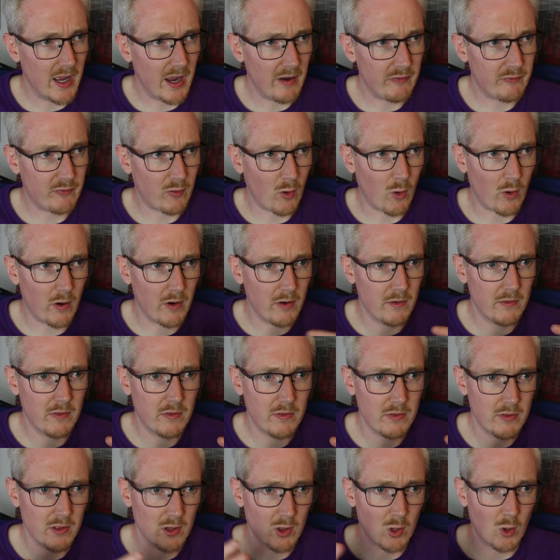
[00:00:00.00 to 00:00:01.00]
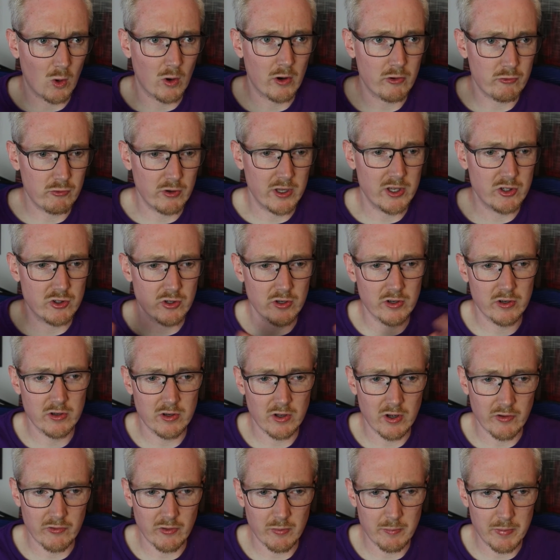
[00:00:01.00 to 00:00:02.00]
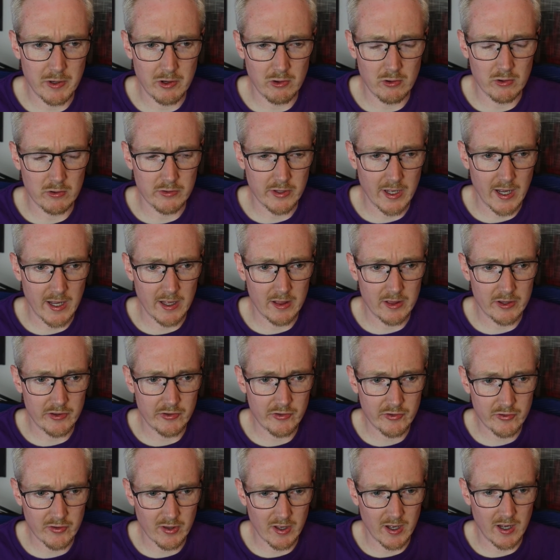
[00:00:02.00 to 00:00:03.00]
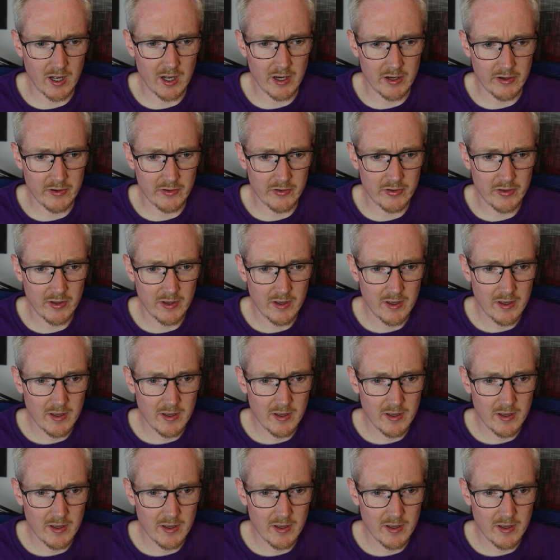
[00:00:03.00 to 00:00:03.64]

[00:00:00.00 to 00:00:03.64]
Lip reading: for the Lord Regent of Imperial Nihilists, and